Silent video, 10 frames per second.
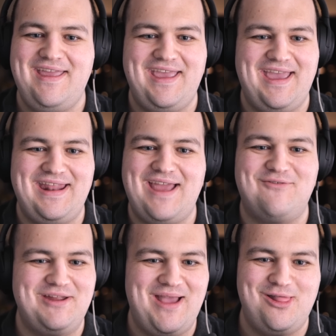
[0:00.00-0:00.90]
at
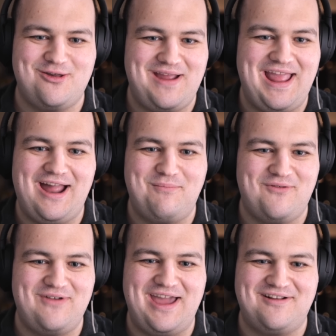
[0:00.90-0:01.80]
every major AI
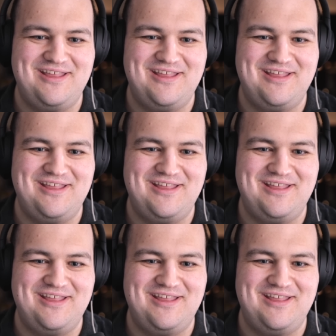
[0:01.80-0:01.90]
provider